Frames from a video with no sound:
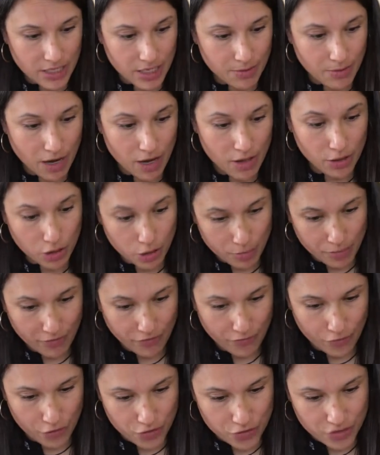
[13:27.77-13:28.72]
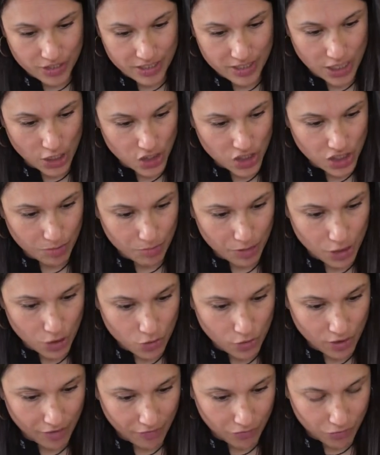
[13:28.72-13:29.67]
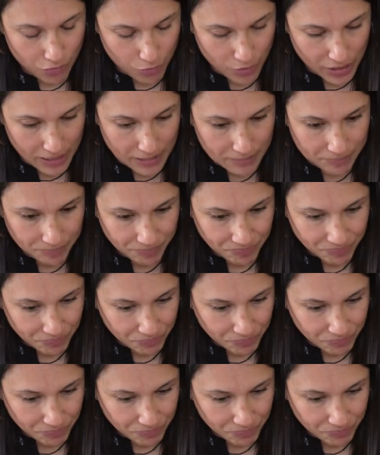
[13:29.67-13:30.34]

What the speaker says: a little bit of further discussion in paragraph 3.